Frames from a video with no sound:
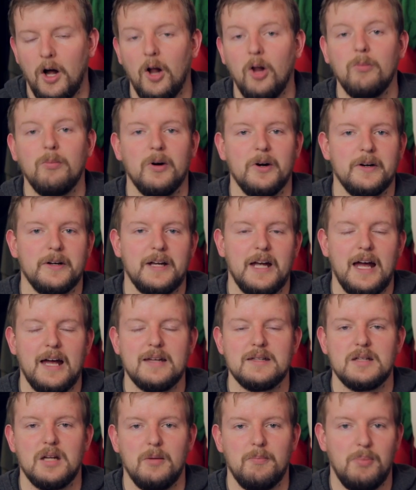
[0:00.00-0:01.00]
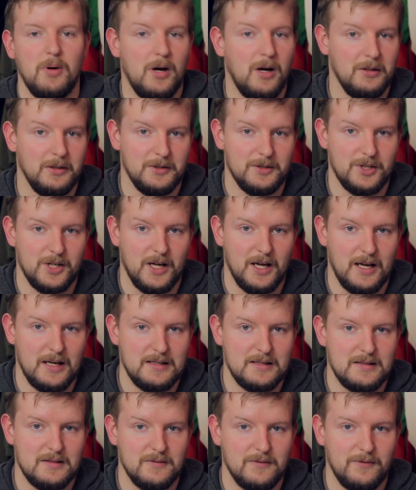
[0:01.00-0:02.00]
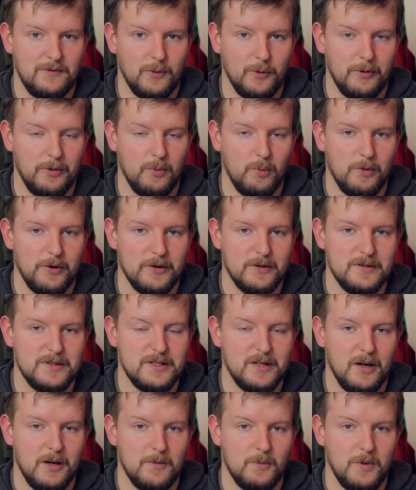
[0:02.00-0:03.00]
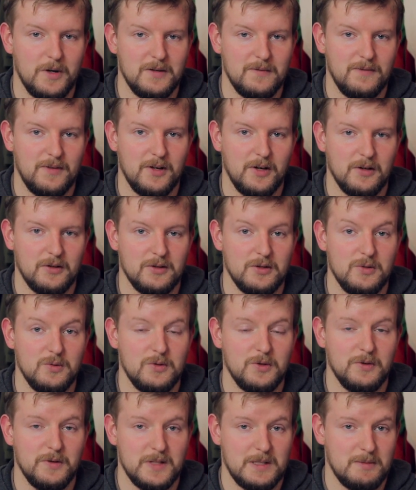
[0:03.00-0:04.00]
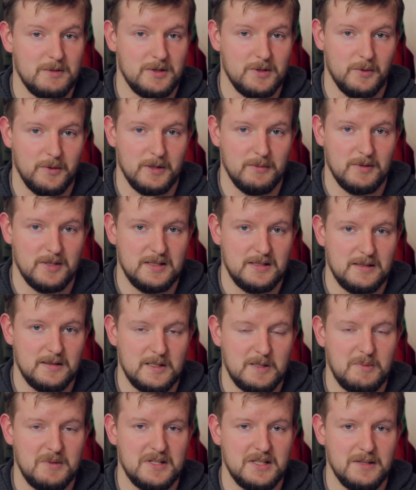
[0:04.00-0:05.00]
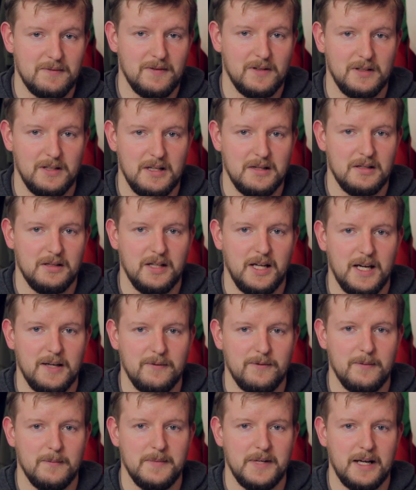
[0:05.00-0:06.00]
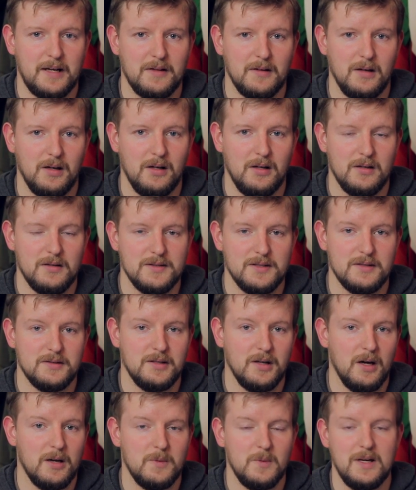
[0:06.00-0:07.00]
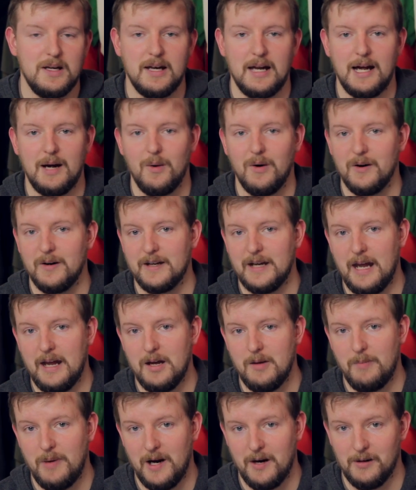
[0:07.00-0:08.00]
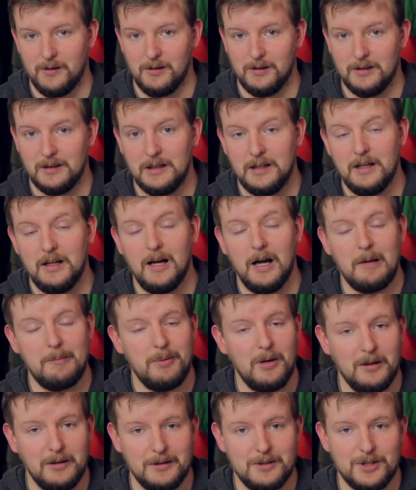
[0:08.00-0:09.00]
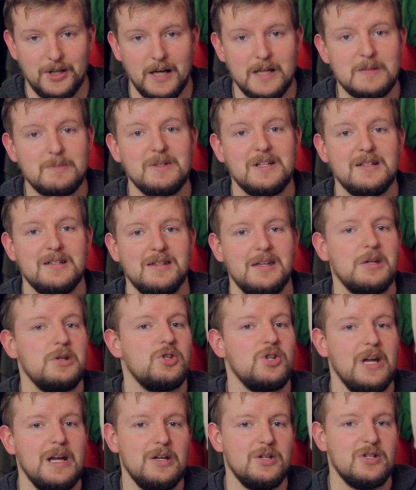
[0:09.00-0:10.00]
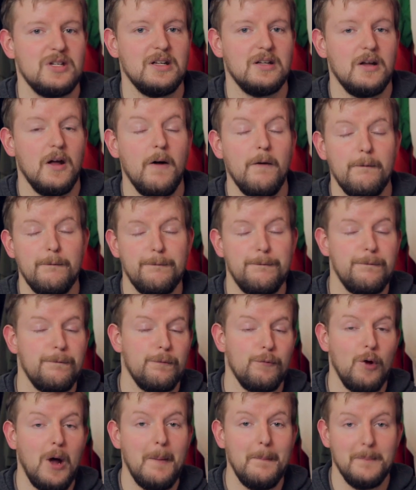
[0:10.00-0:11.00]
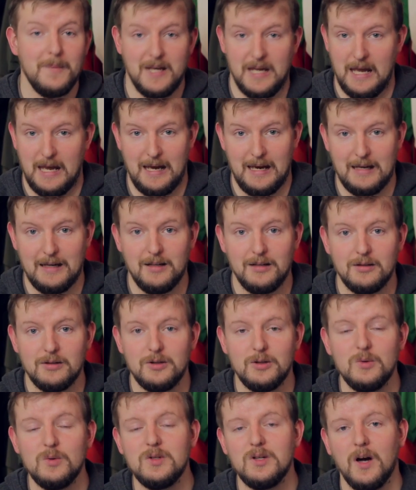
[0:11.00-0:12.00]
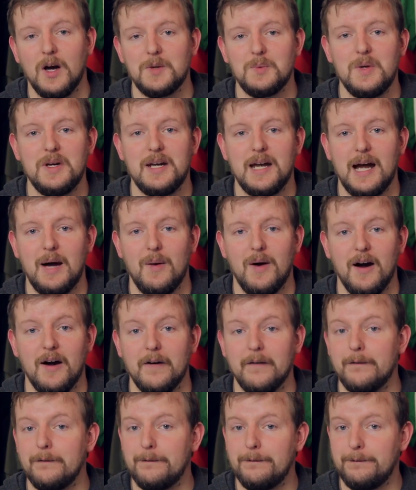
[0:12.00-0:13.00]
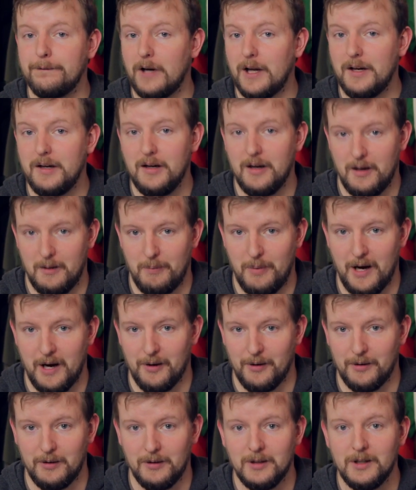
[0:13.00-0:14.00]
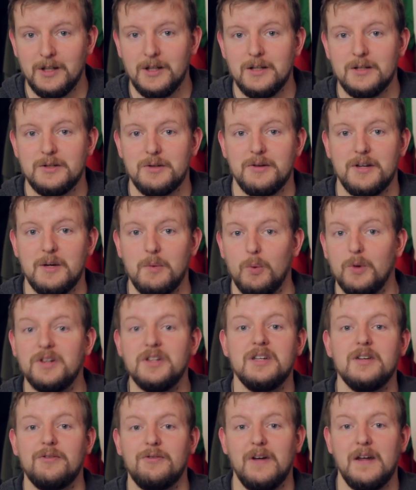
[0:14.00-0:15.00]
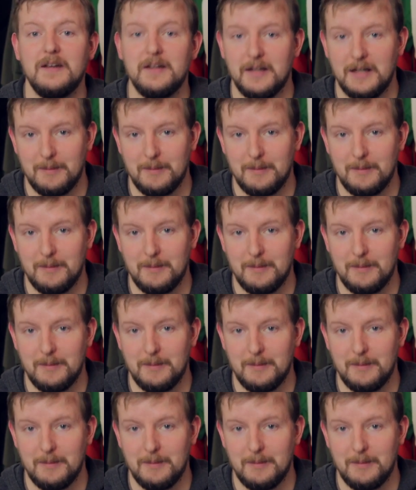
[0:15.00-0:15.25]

Hallmark has apologized for the words on one of their new Christmas ornaments, specifically the line from Deck the Hall's Don We Now Our Gay Apparel. Apologize because they changed it from gay to Don We Now Are Fun apparel so they wouldn't offend